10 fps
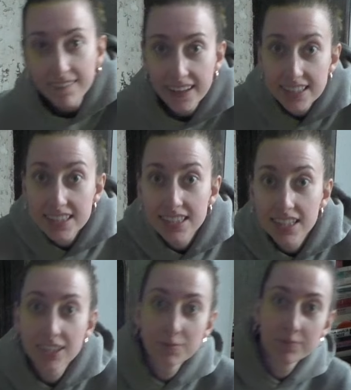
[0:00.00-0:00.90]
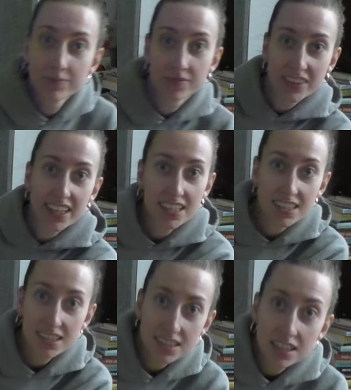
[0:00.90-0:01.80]
this,
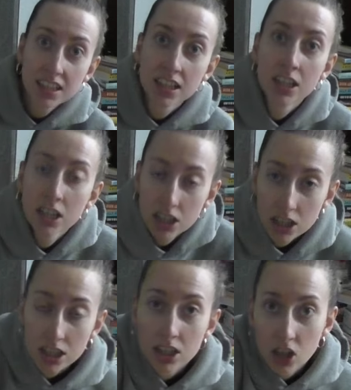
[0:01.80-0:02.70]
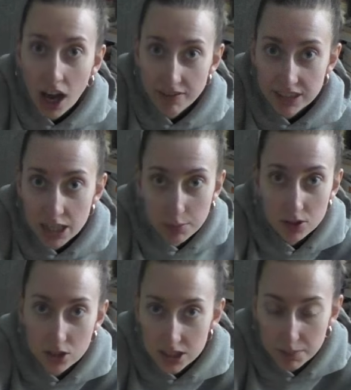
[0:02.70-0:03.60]
this coffee table
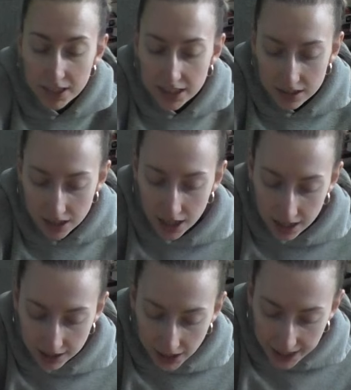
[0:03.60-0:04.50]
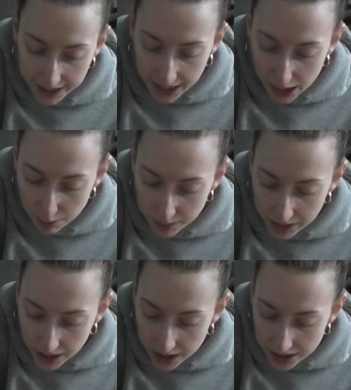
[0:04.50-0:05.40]
or something like it
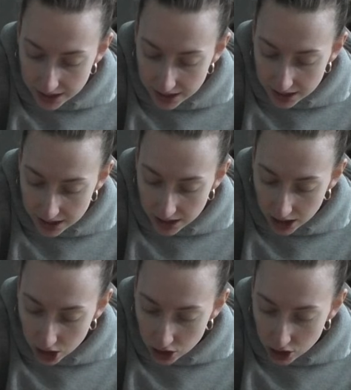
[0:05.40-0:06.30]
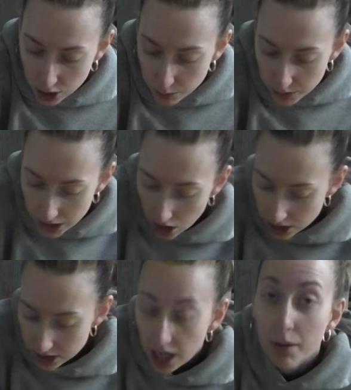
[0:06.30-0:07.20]
because they're pretty hard
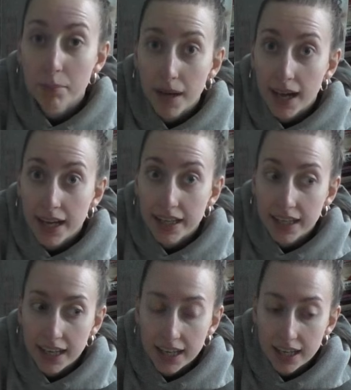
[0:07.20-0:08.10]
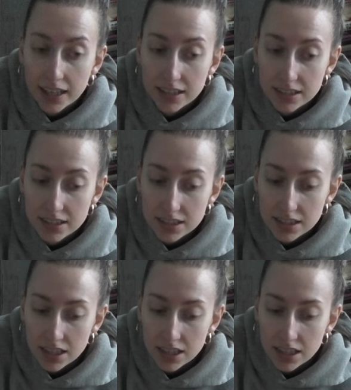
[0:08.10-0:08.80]
to come by and